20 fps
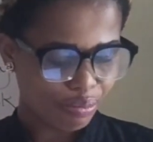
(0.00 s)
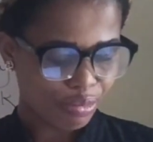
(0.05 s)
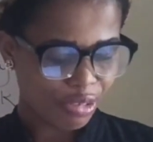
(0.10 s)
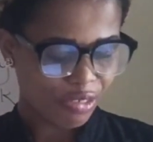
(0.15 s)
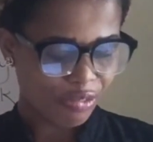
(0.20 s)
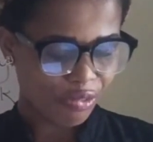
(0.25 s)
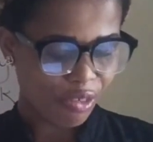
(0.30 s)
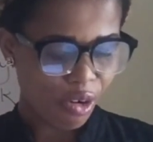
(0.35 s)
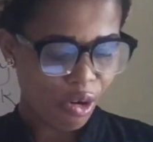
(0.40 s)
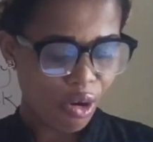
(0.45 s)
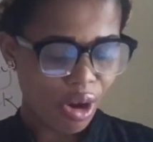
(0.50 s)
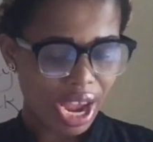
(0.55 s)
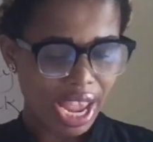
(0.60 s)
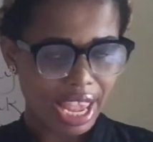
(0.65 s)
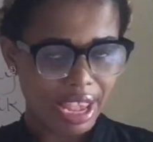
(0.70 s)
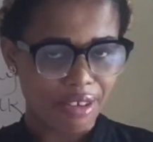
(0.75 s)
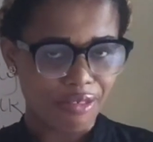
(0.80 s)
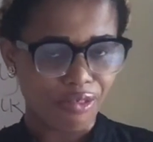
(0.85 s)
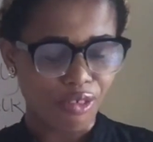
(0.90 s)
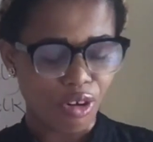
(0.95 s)
before
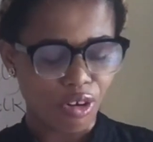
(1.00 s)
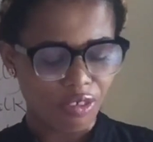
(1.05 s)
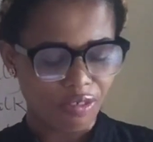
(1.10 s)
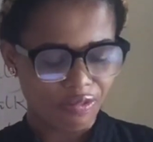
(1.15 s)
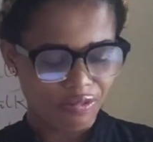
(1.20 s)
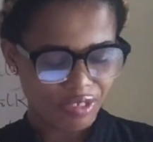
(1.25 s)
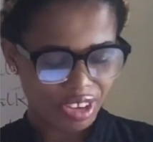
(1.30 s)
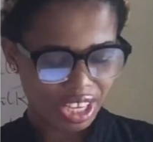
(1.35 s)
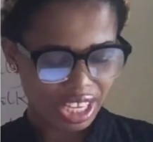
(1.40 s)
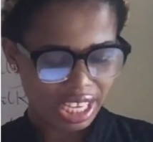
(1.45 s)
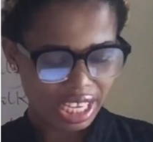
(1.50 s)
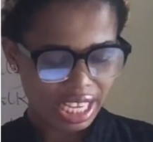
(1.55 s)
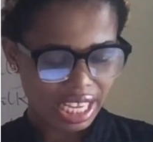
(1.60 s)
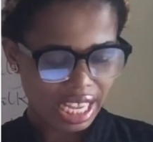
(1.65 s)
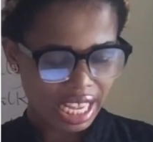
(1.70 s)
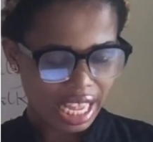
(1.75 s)
F or V,